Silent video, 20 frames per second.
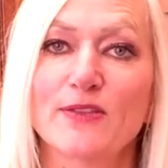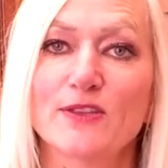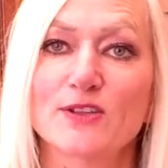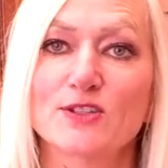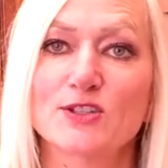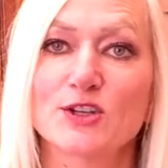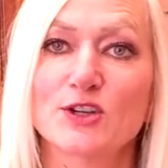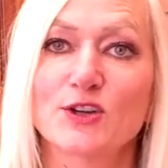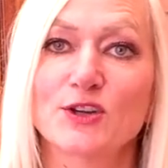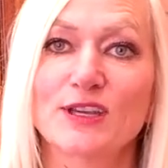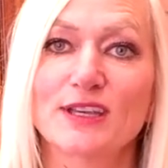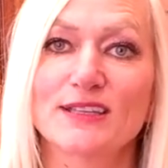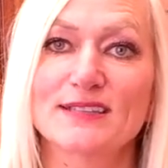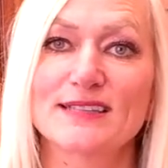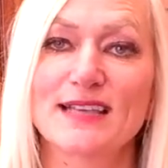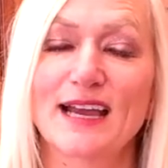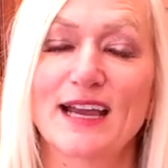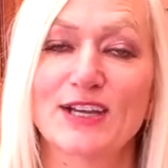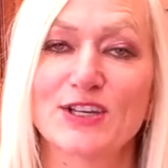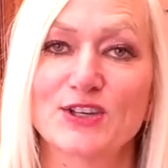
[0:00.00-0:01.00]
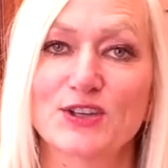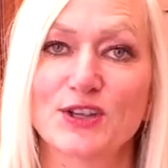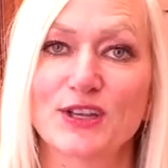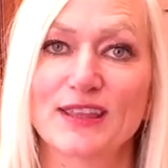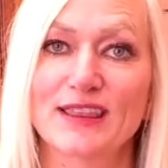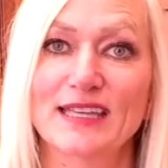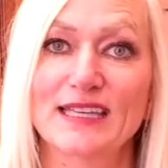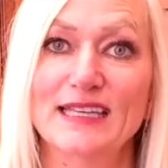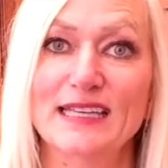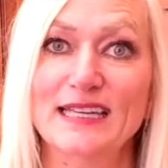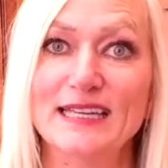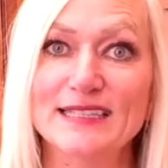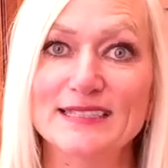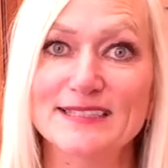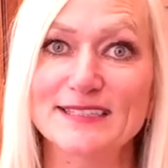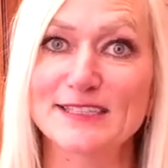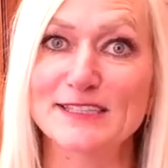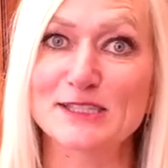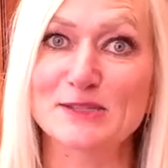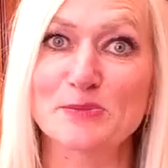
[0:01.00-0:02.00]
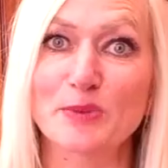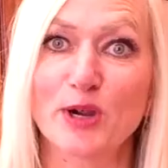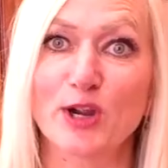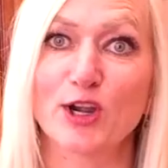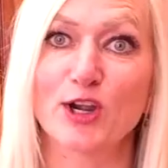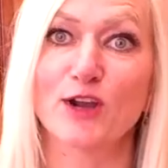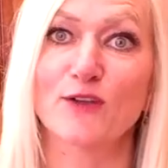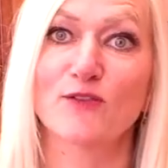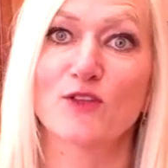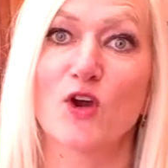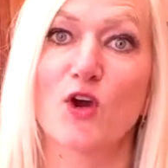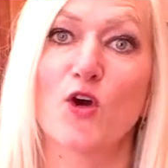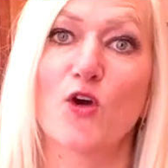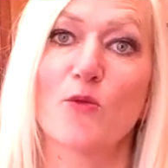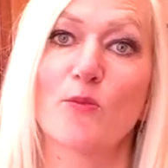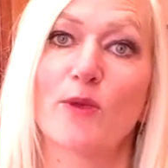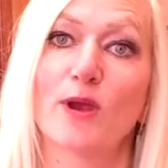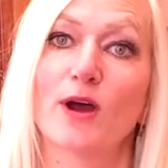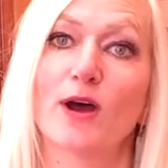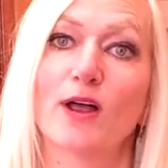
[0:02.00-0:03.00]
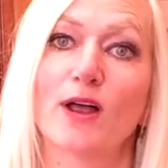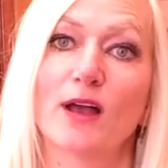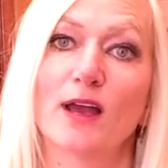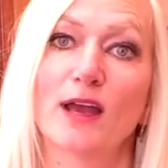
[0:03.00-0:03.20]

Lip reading: The turkey is actually the easiest part of the whole meal.